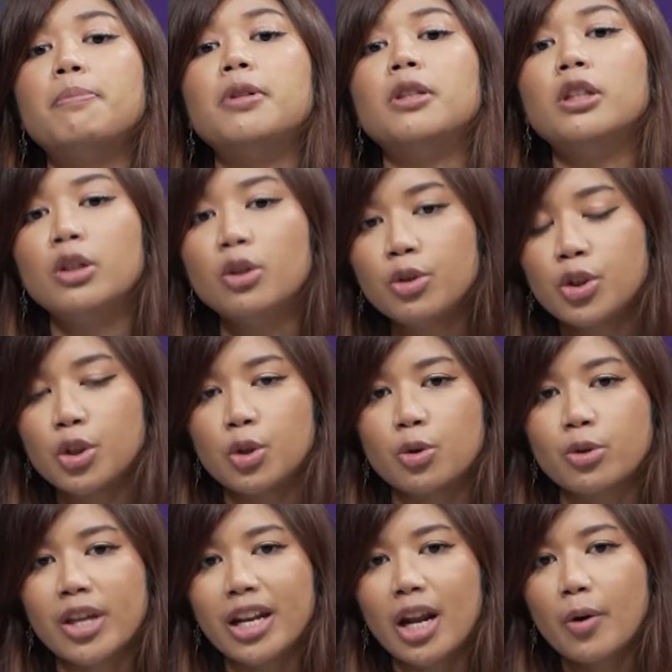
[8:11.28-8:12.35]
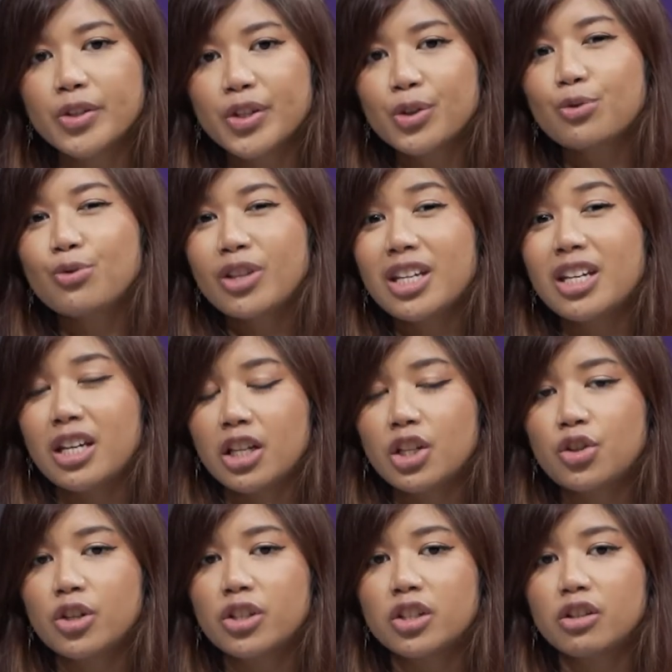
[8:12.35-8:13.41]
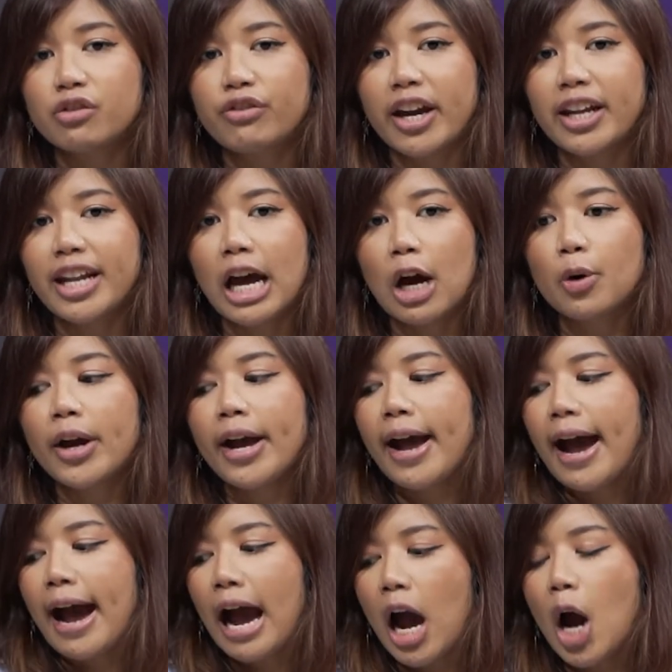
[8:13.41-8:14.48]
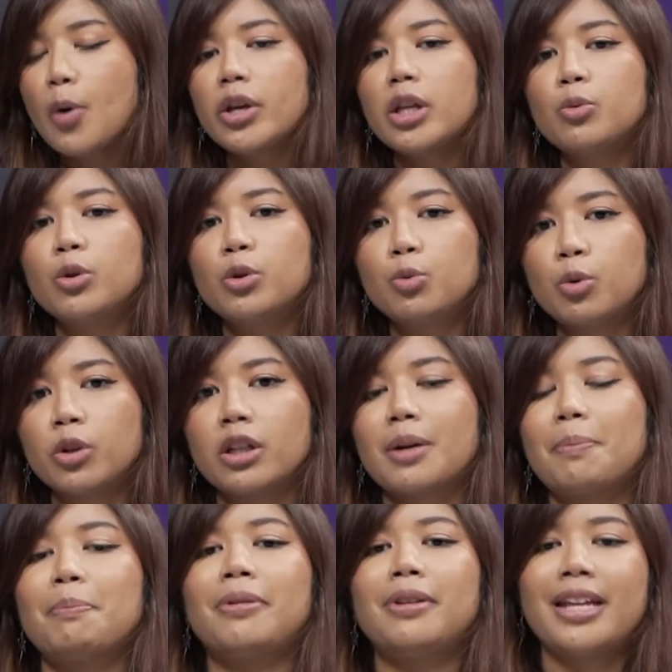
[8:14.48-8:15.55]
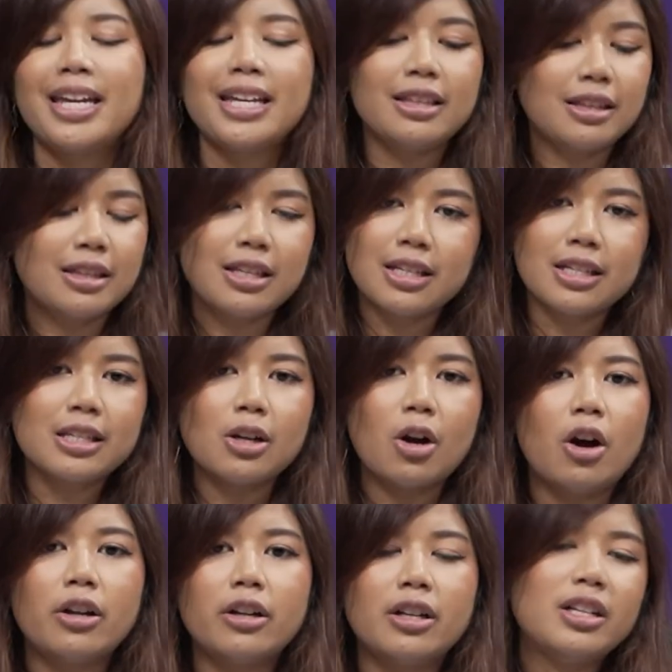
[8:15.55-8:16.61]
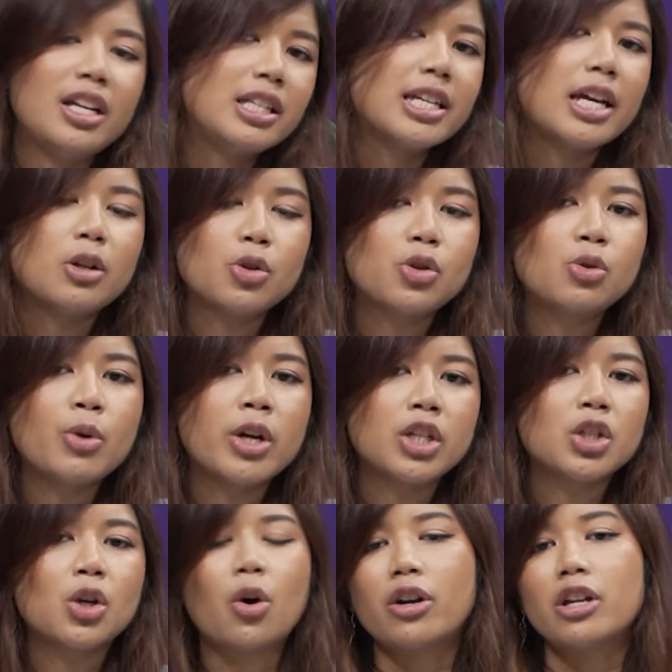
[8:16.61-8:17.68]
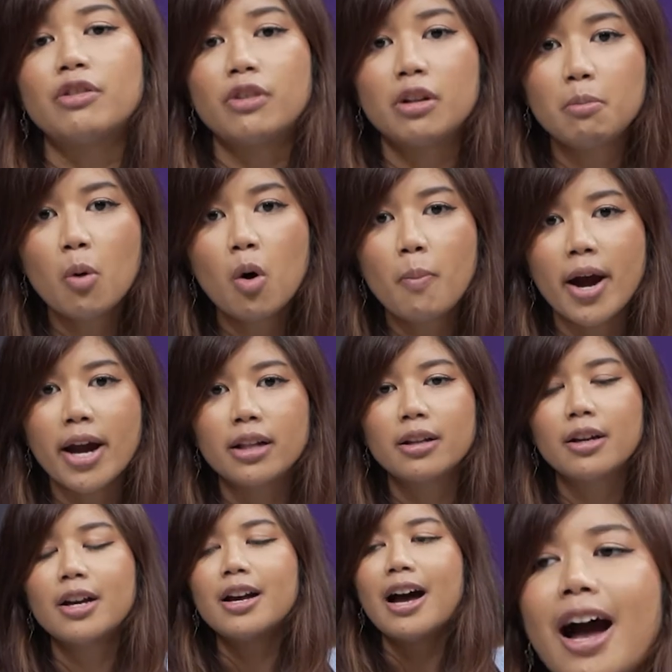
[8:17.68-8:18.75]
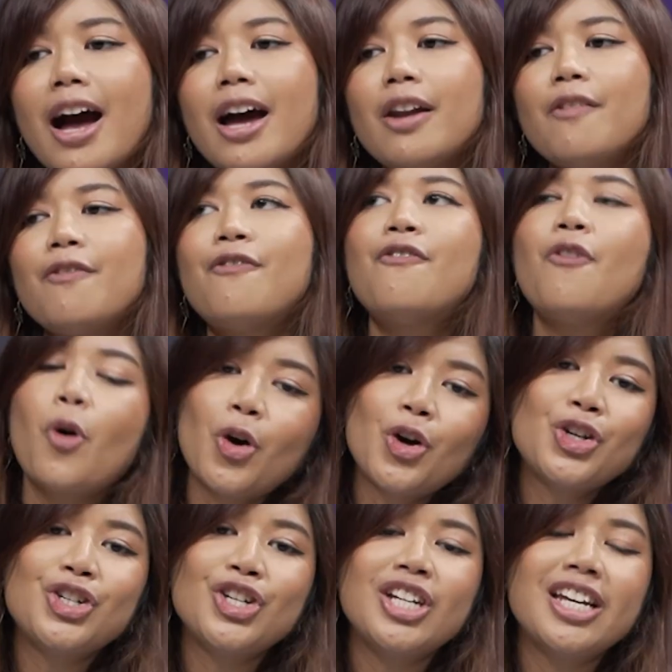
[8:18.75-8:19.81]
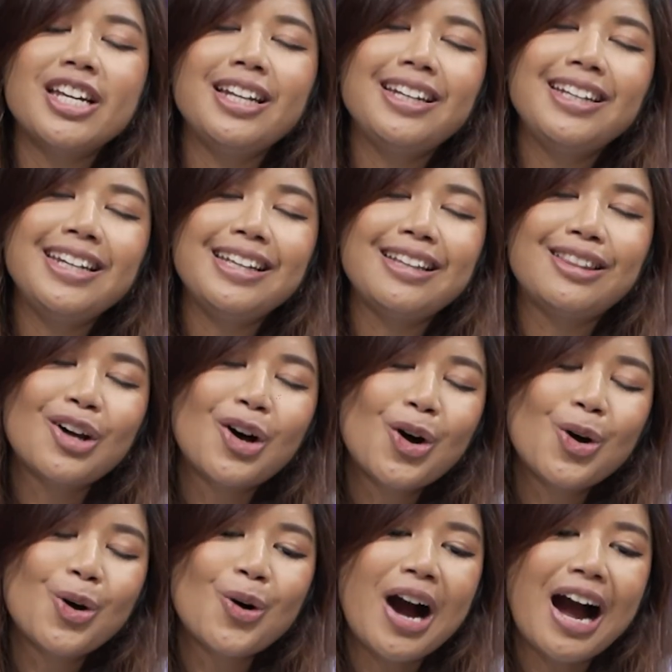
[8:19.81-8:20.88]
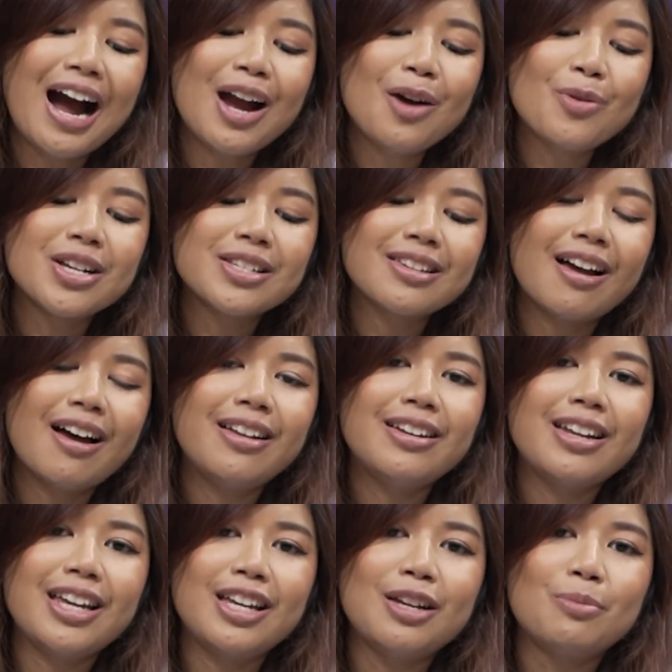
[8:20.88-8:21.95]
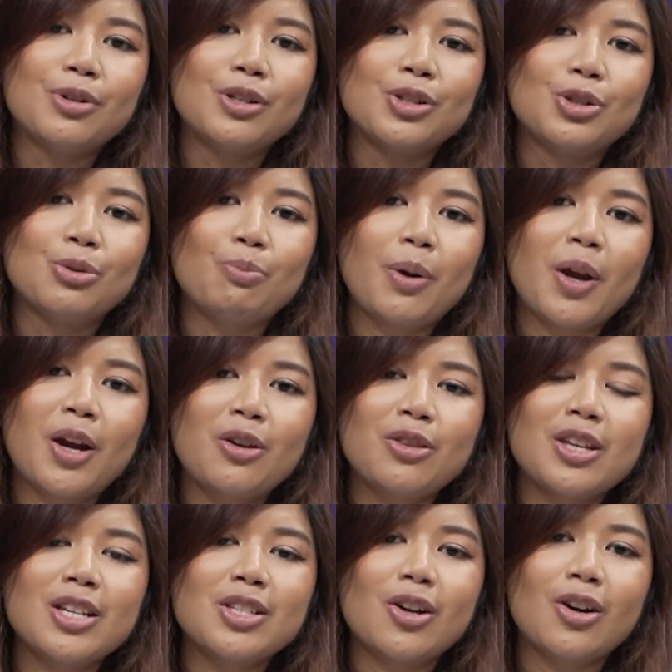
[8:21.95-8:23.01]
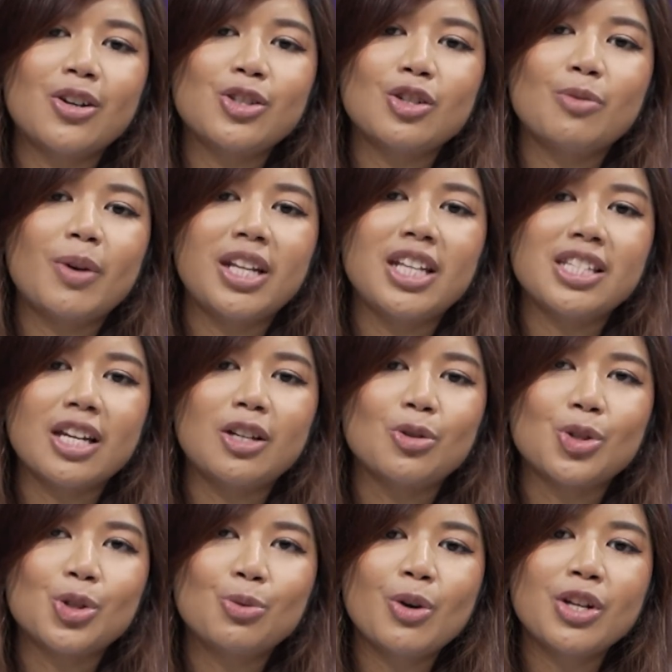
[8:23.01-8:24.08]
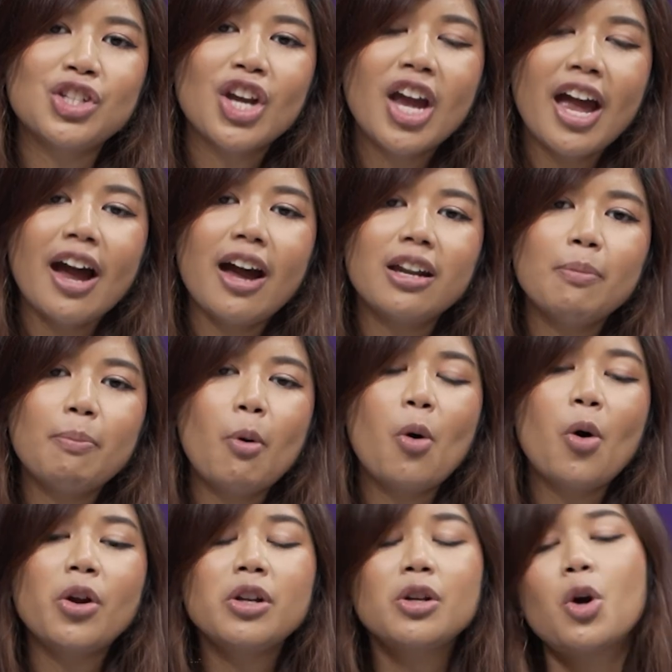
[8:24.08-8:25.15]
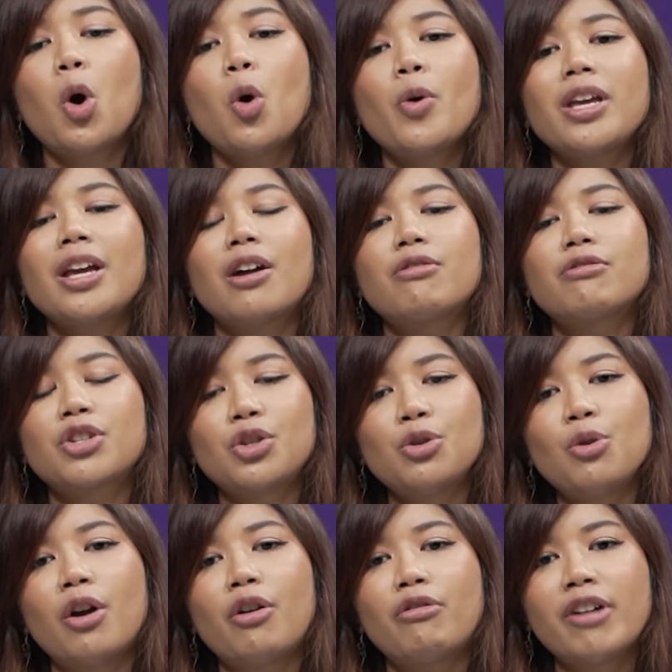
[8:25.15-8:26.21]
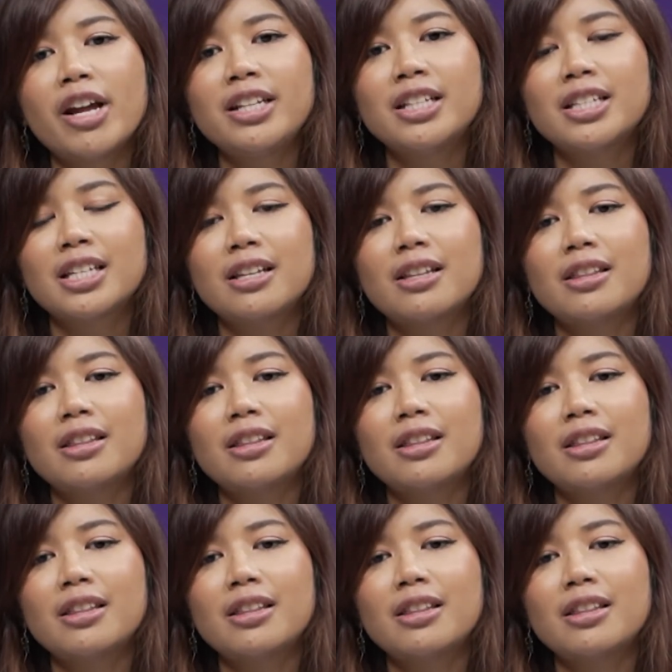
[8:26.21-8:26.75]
Bluetooth. And I was just really interested to find out how it would work playing this on a Nintendo Switch or even mobile. Unfortunately, though, I was unable to pair this onto my Nintendo Switch, and upon going to a Reddit,